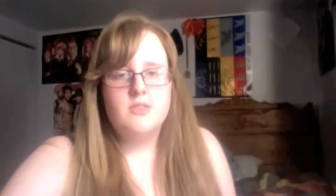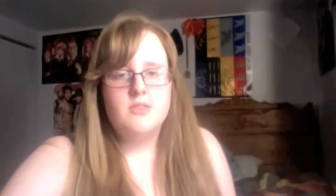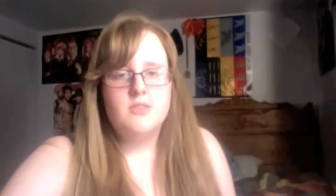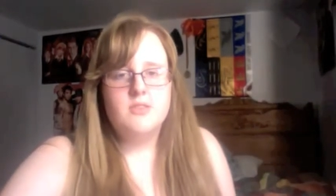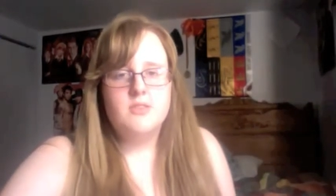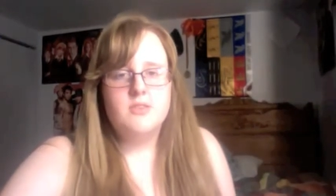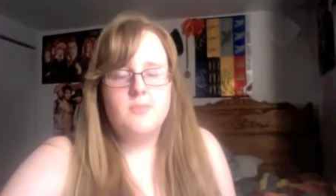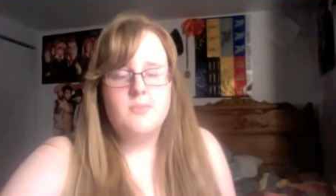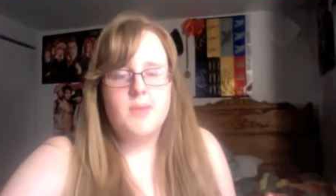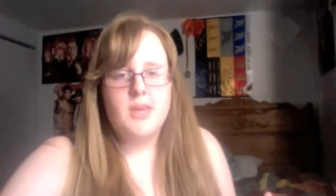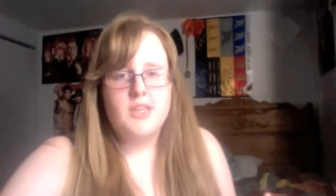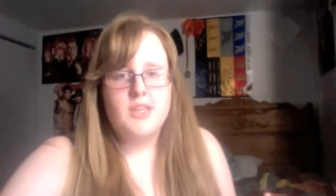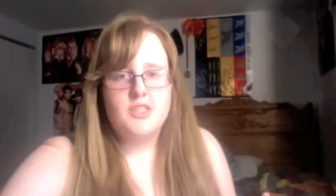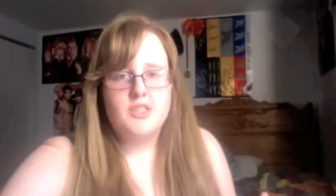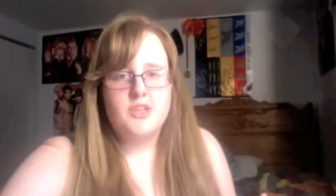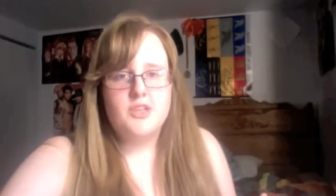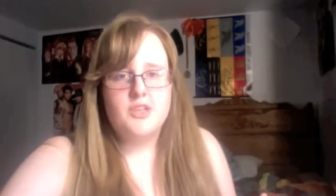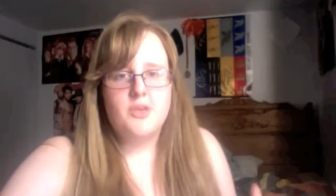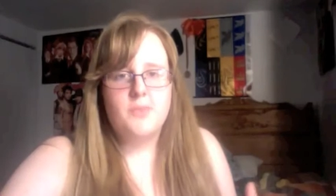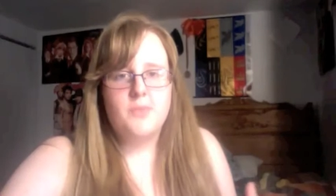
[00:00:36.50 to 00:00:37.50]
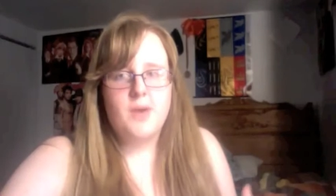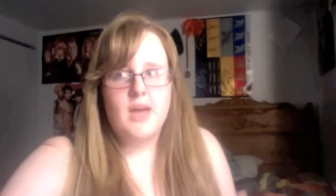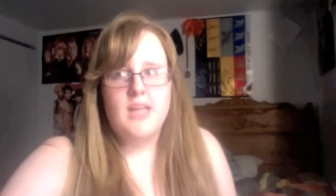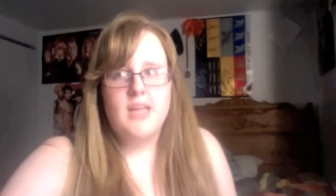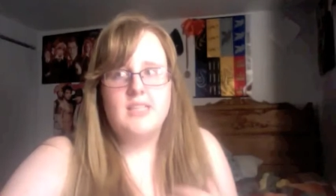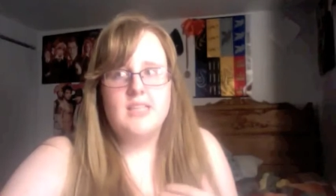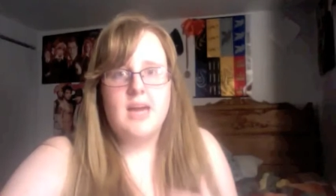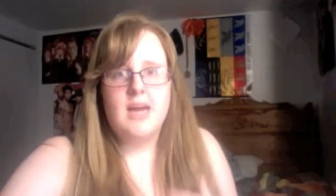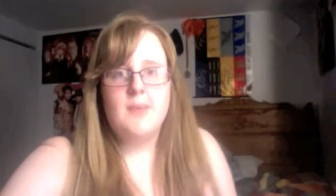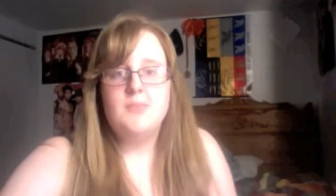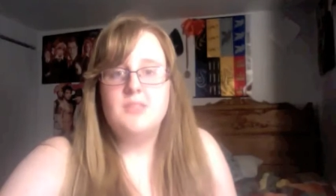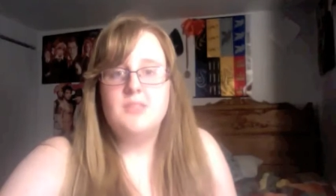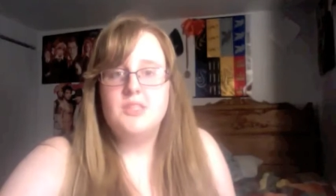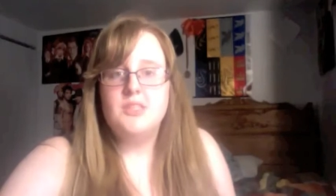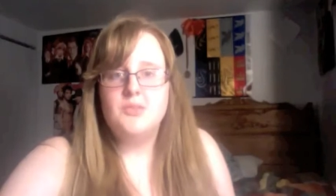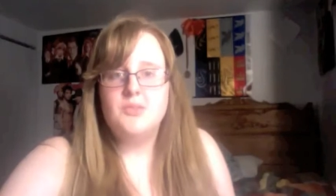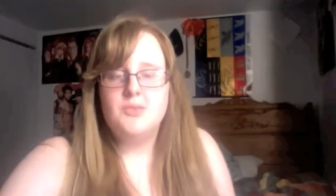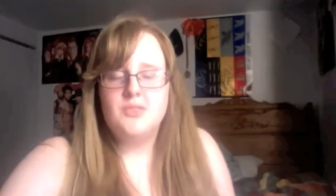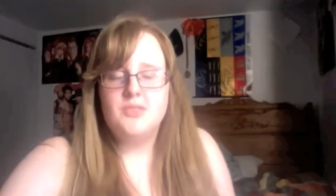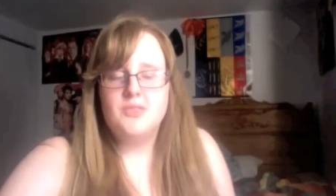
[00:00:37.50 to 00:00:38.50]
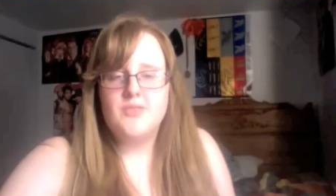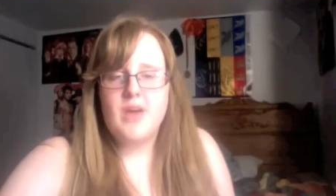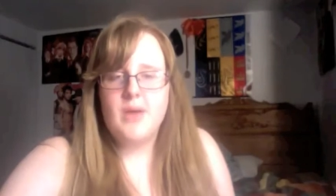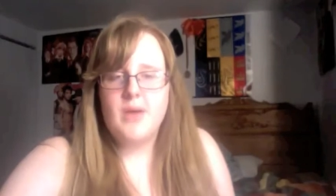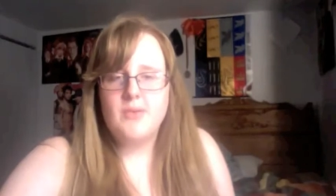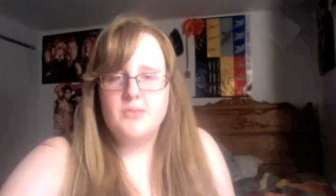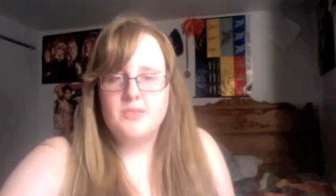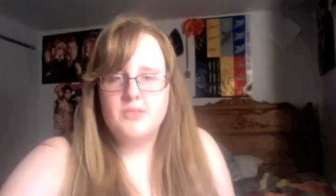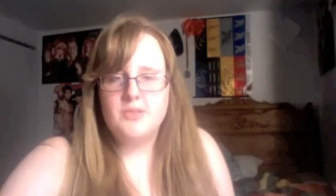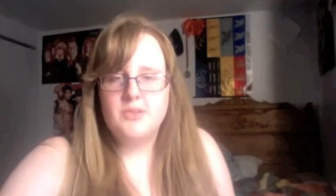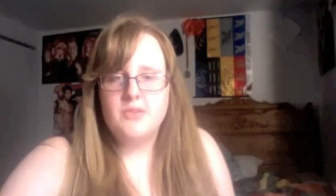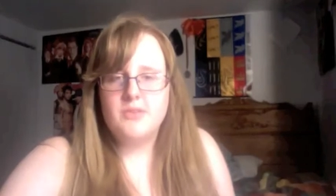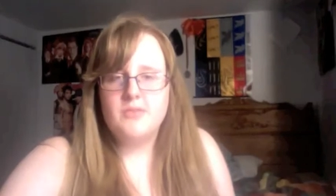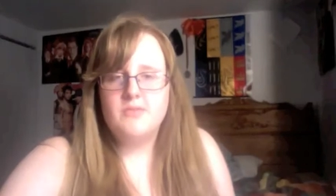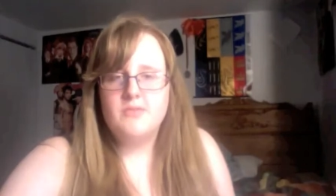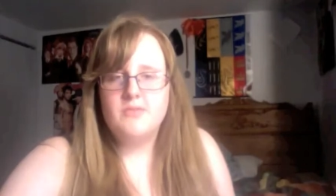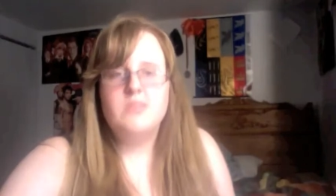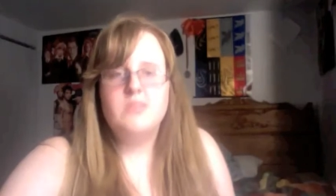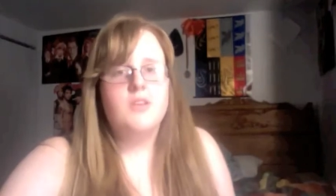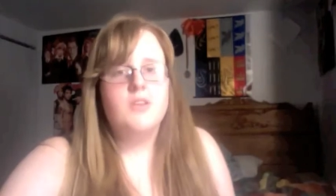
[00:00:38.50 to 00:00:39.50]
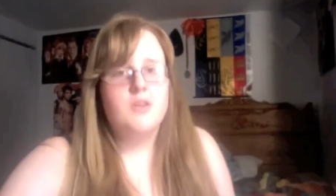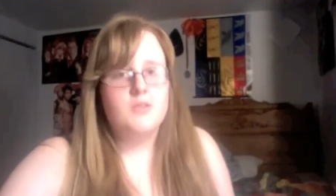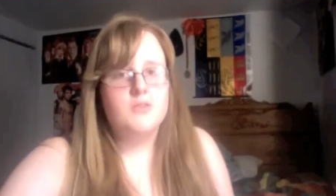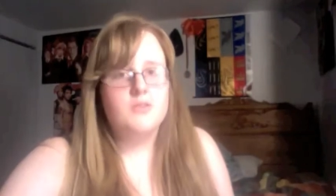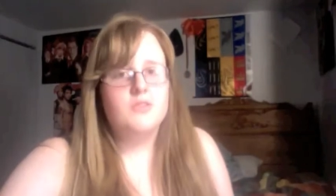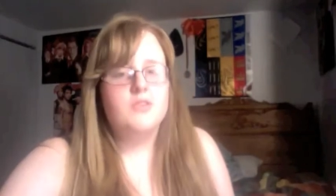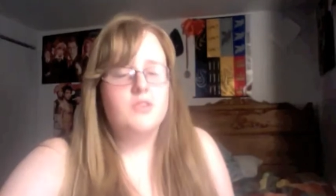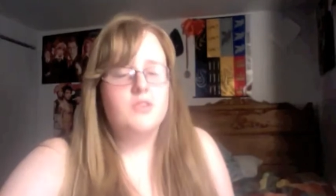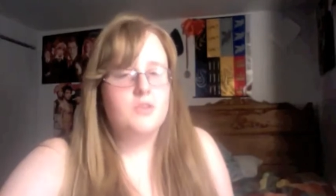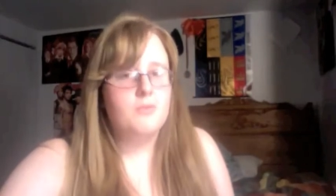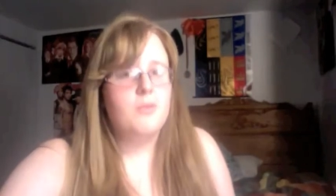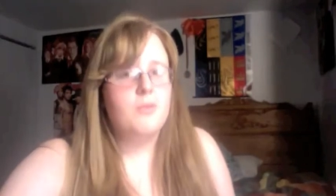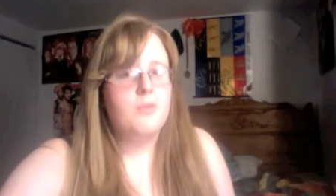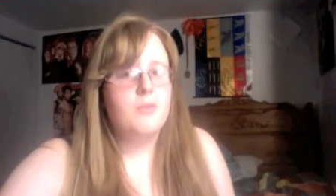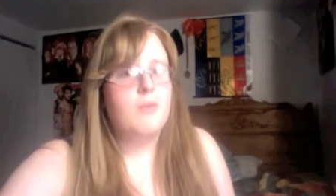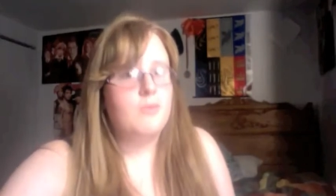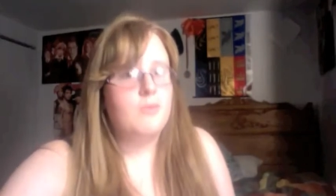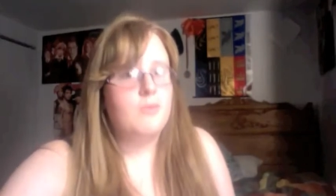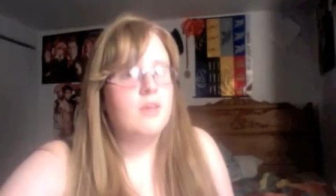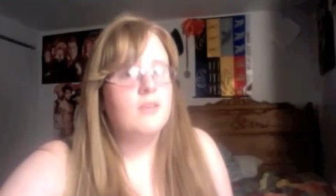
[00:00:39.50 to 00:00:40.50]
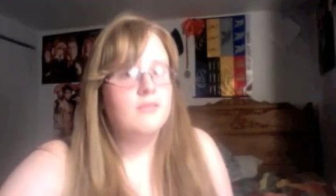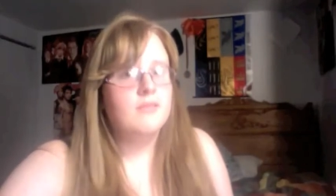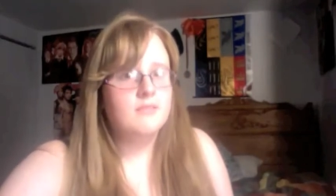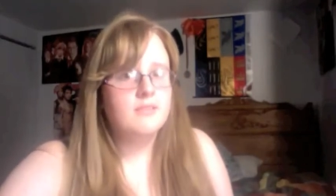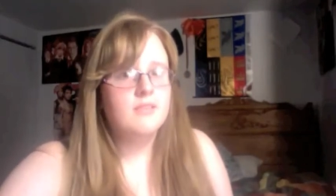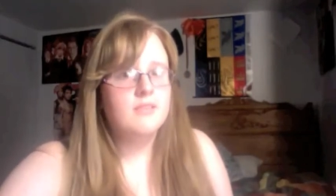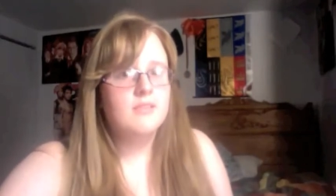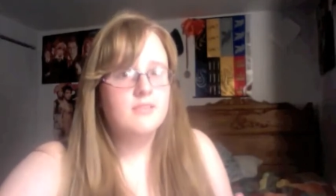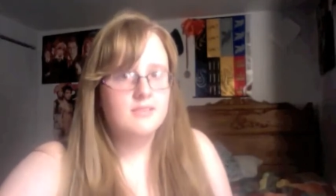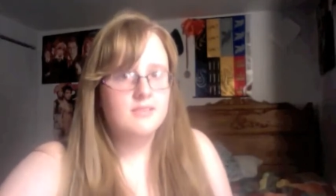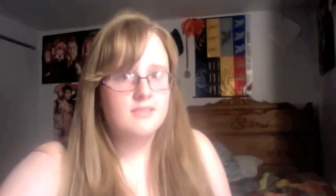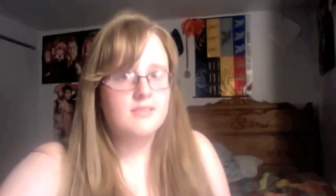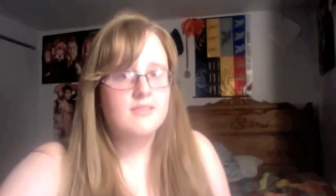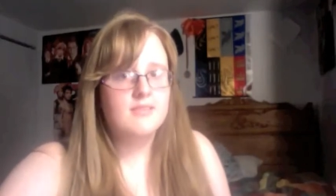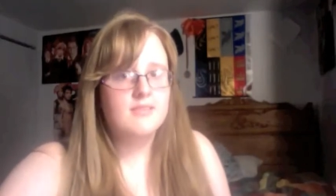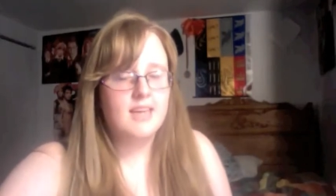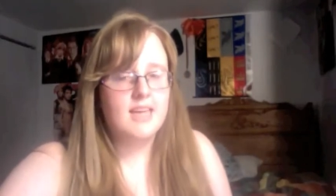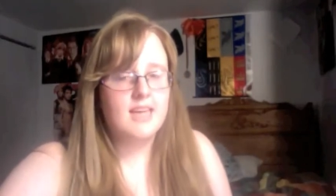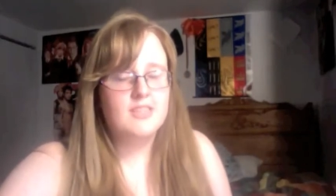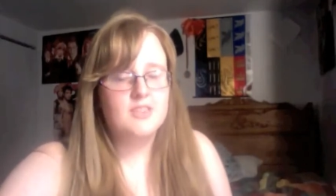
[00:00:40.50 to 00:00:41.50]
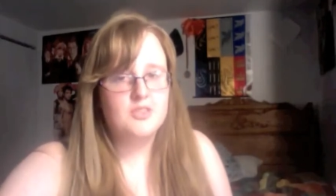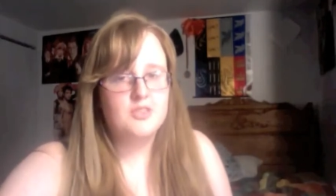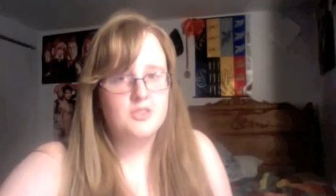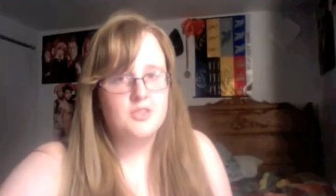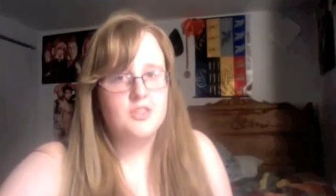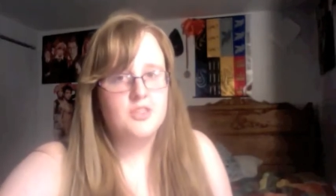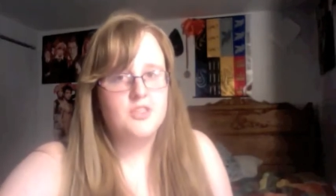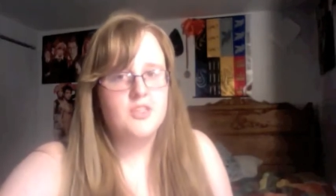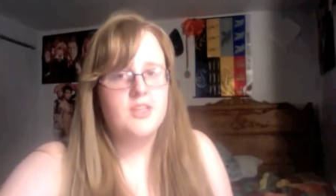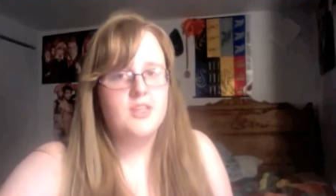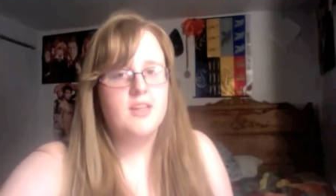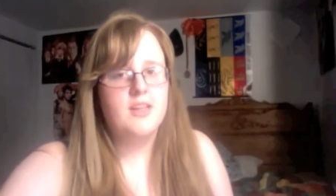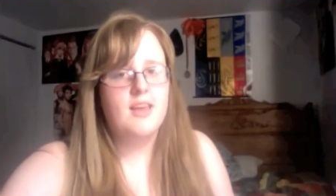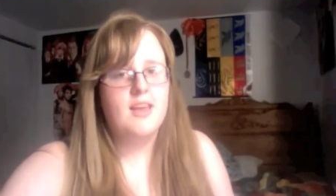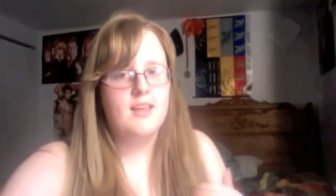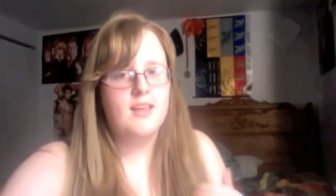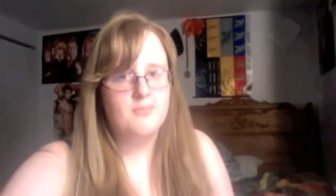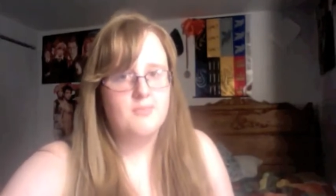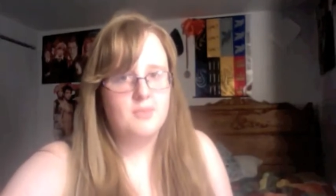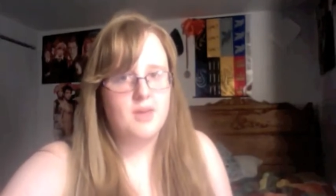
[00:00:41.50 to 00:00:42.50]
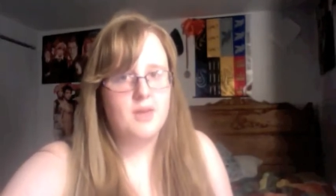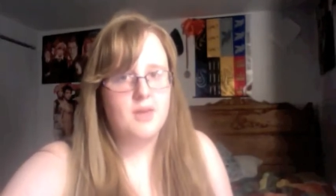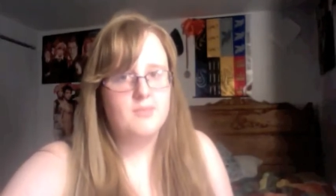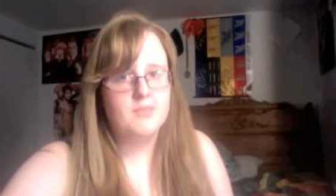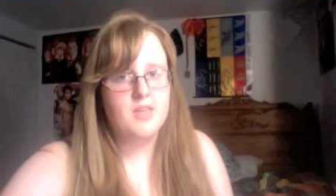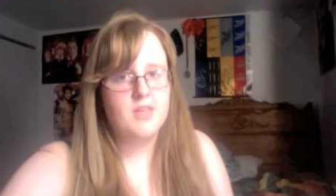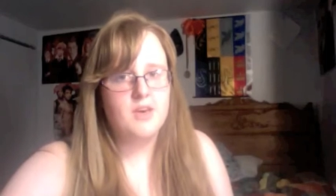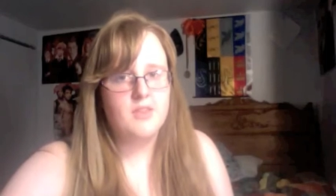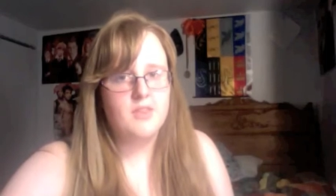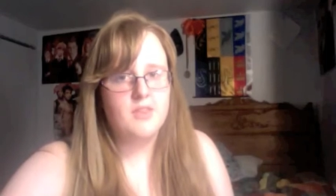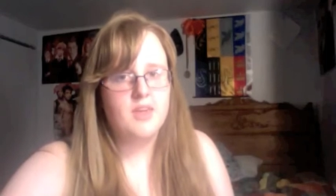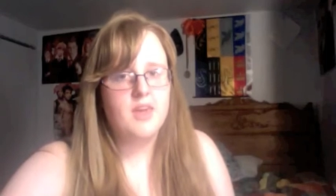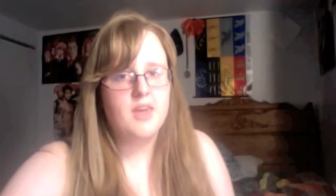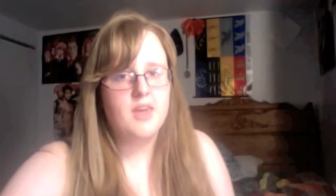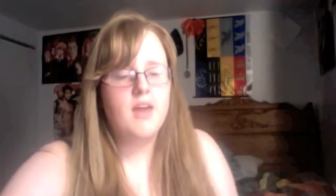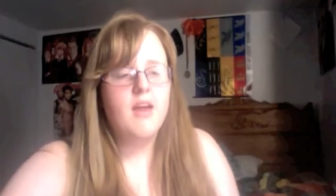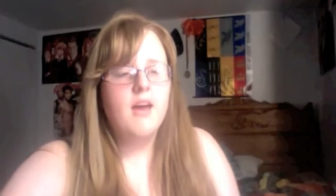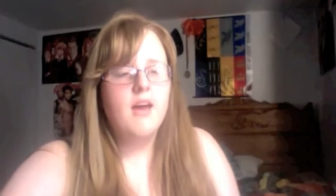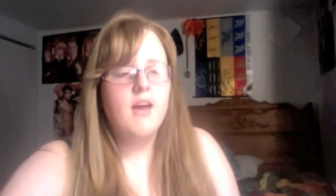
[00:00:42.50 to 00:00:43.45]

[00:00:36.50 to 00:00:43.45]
to make sure your body taps into its fat reserves, so your baby gets nutrition and becomes healthy.